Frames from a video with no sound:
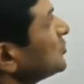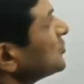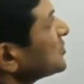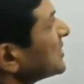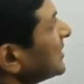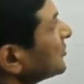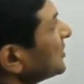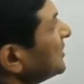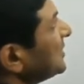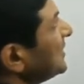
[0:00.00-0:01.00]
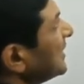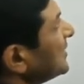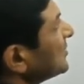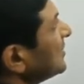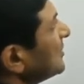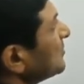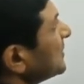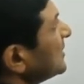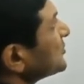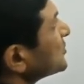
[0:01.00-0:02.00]
2s are 38
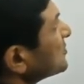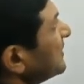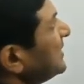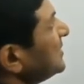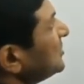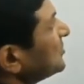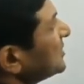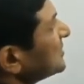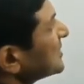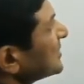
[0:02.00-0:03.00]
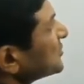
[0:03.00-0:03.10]
plus 23s are